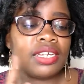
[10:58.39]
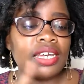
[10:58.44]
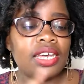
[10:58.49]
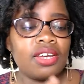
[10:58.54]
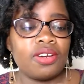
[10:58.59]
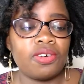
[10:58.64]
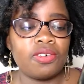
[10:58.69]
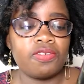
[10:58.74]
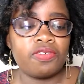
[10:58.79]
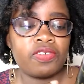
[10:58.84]

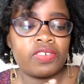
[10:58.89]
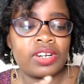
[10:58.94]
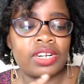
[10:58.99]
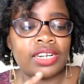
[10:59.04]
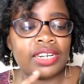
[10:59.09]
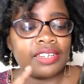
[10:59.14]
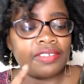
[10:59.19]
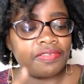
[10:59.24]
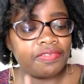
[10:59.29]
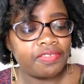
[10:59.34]

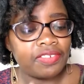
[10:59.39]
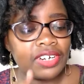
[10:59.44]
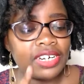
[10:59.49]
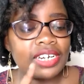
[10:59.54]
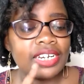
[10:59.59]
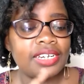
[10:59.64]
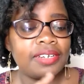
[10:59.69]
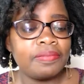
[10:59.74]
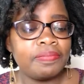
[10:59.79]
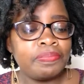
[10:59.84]
eco-friendly
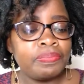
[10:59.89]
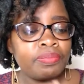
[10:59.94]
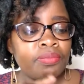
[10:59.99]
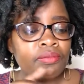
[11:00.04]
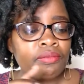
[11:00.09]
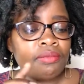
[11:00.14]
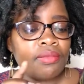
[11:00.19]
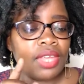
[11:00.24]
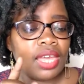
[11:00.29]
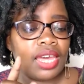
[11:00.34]
free,
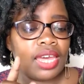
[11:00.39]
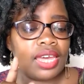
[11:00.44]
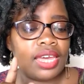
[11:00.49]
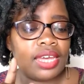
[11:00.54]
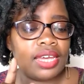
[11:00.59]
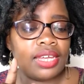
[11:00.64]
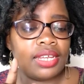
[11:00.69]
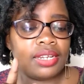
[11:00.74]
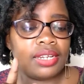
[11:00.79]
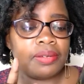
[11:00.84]

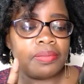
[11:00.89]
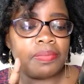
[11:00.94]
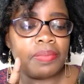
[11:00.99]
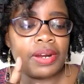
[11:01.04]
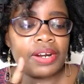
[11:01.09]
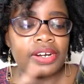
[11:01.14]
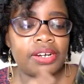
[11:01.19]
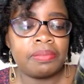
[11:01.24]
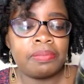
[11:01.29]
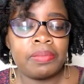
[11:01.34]
and
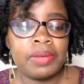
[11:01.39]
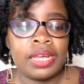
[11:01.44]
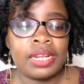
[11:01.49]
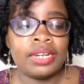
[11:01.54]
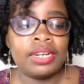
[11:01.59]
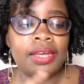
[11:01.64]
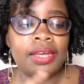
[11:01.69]
paraben